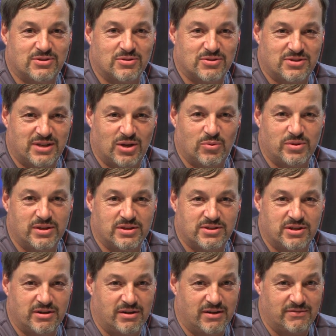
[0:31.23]
so stick with us
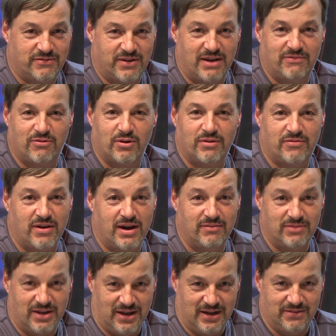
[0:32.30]
here on
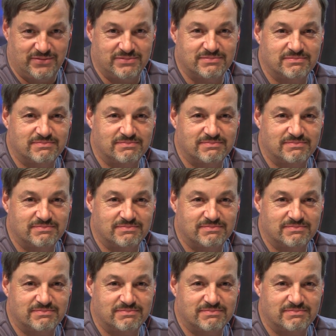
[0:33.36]
5:45 live.